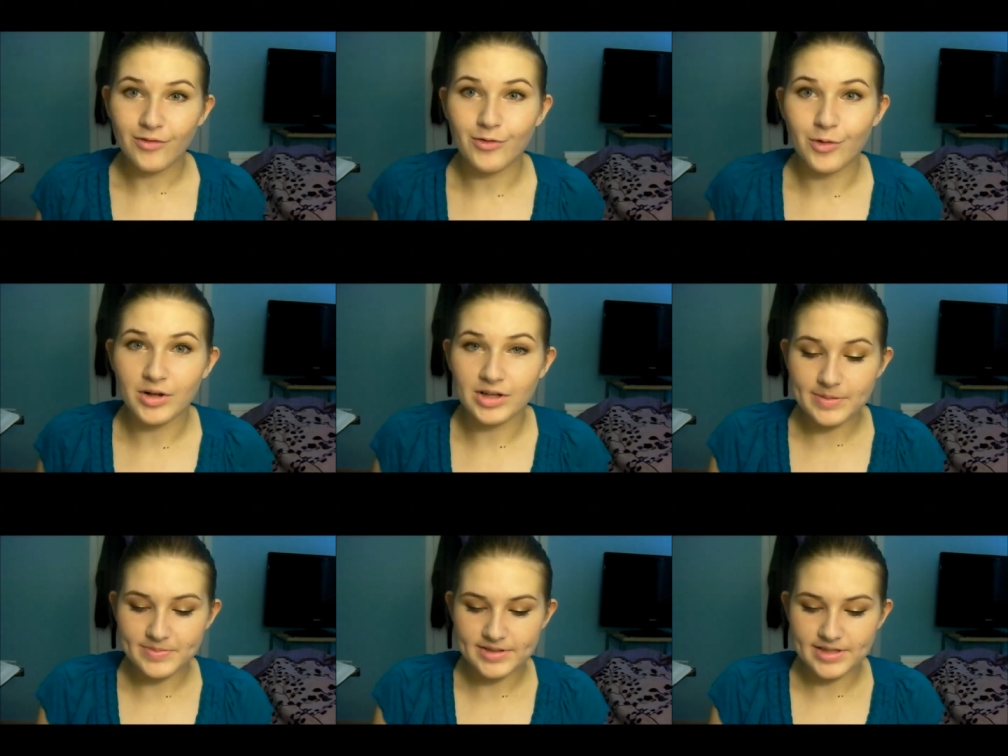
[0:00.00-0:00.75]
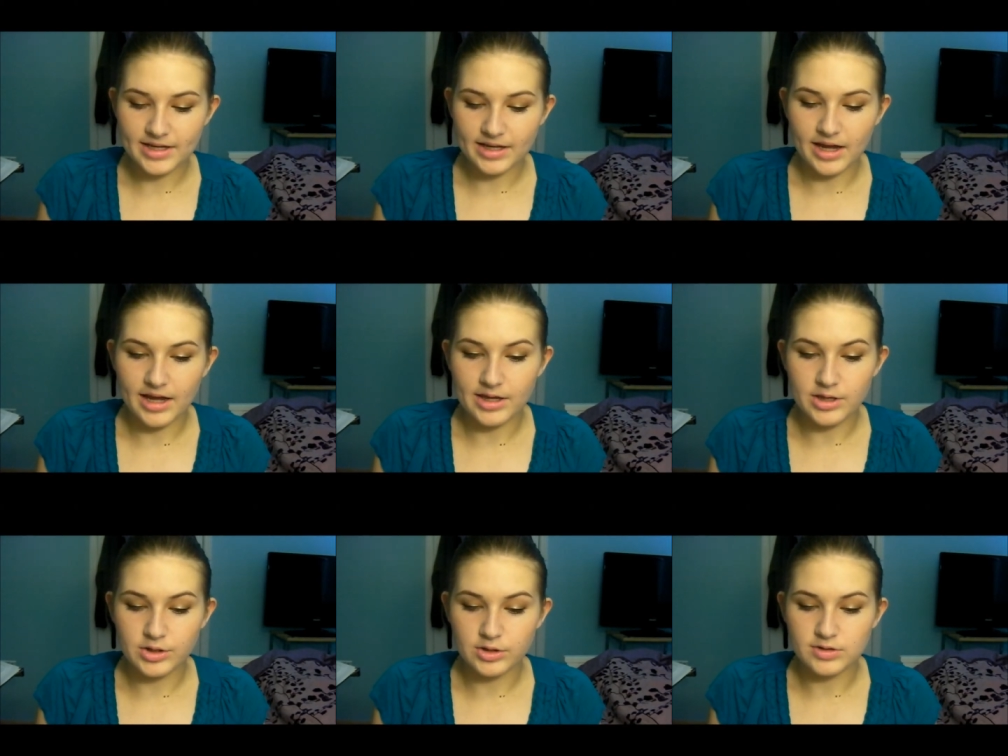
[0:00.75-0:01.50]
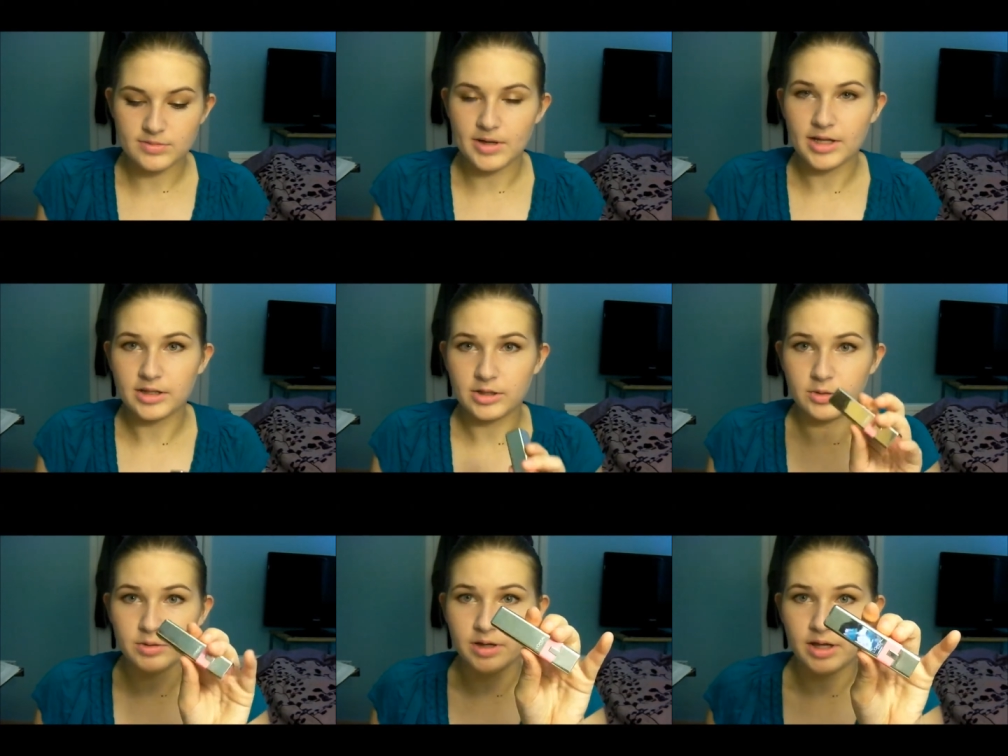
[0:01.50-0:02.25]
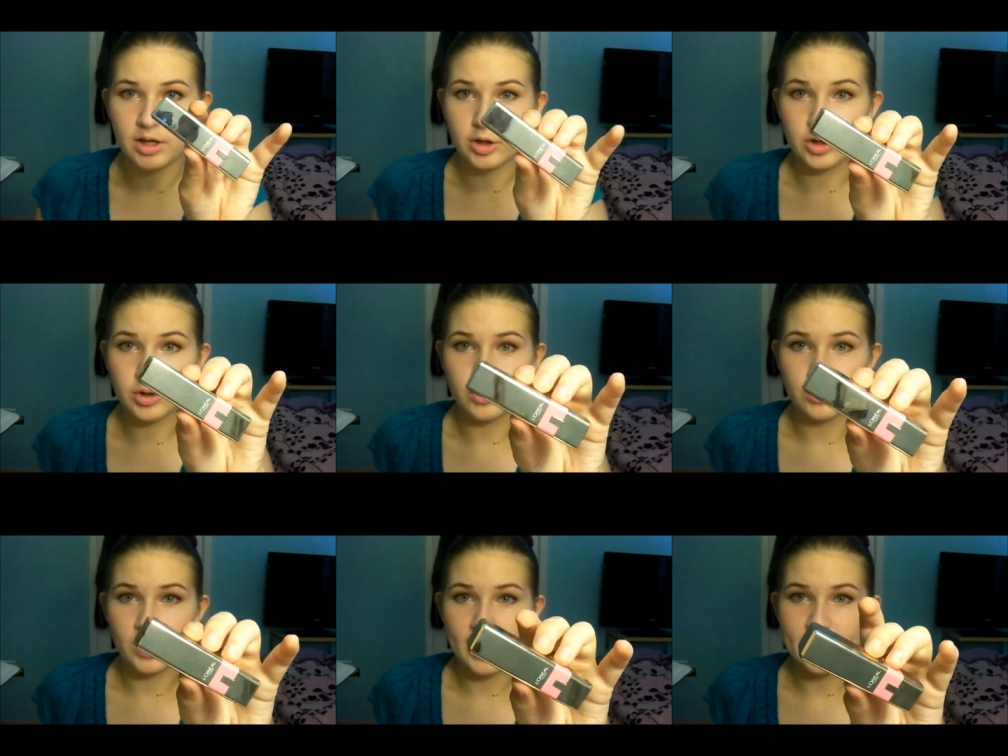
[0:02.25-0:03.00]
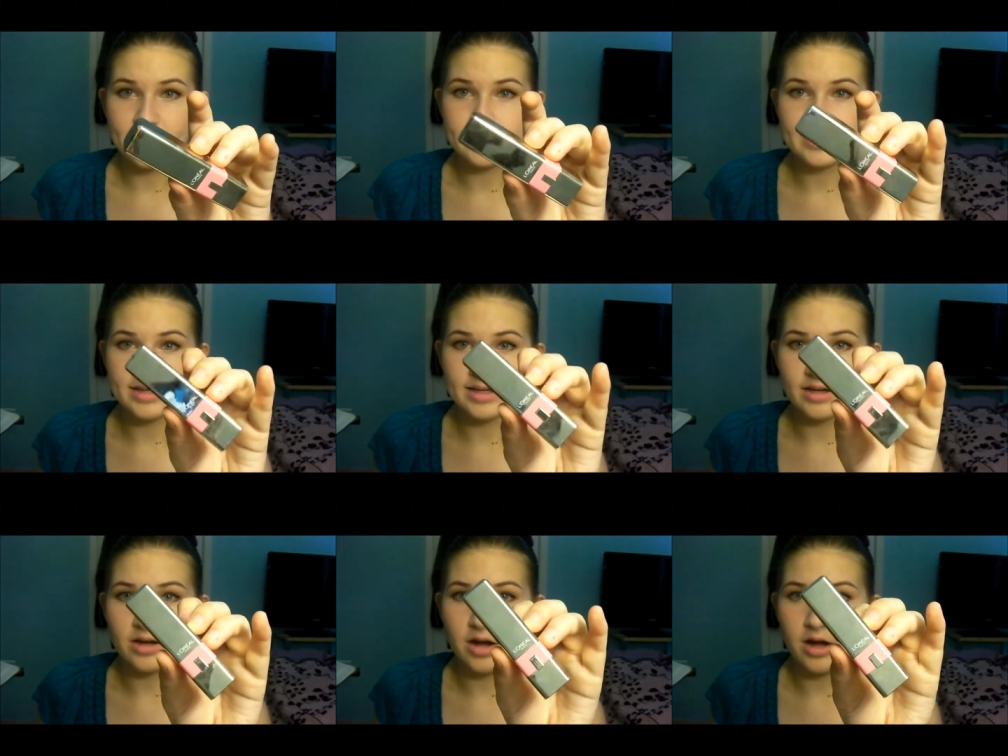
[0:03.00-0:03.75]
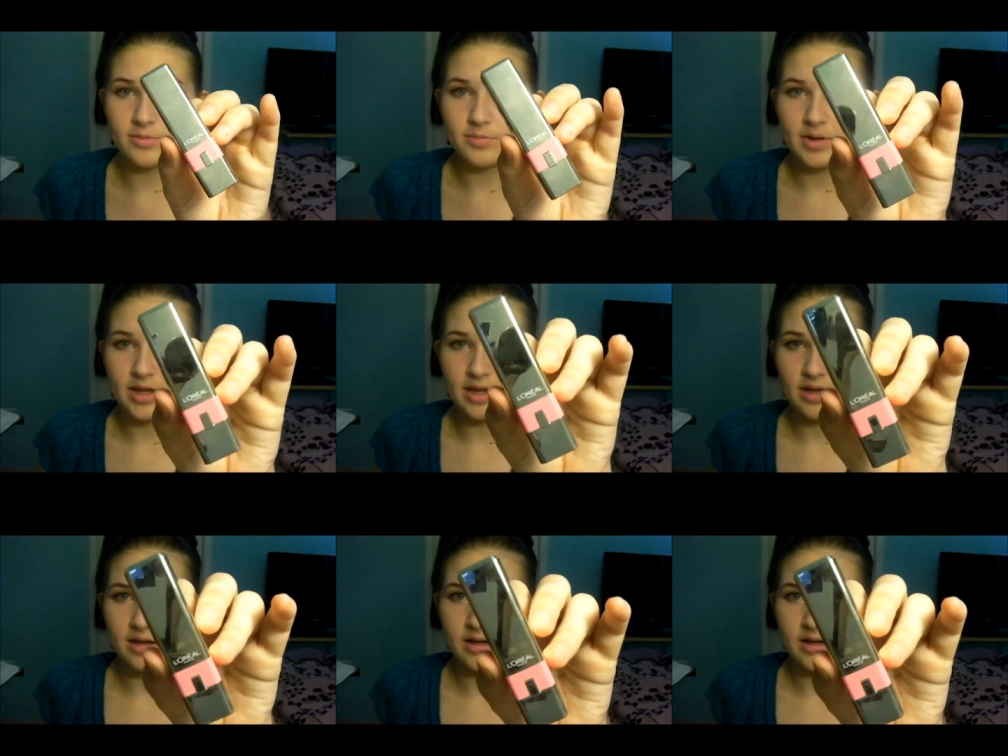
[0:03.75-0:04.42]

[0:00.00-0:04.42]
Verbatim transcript: For lipstick, I used my L'Oreal Caress in Cotton Pink.